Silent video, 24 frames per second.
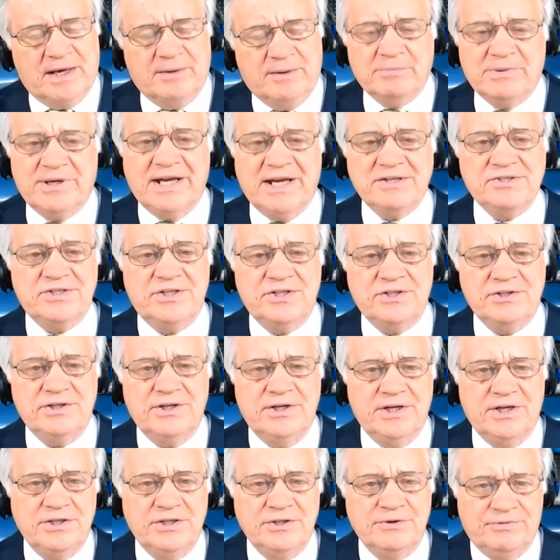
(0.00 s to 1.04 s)
I'm
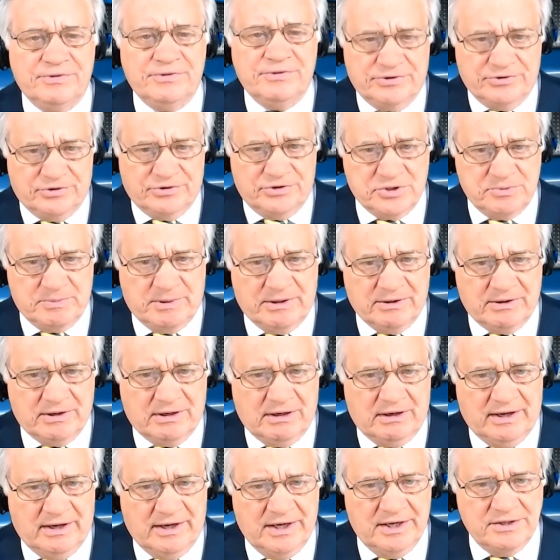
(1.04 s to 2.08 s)
guessing you've thought about
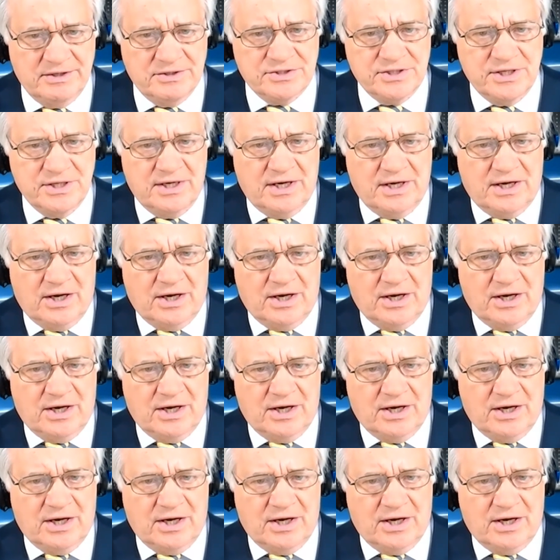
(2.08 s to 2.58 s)
clients.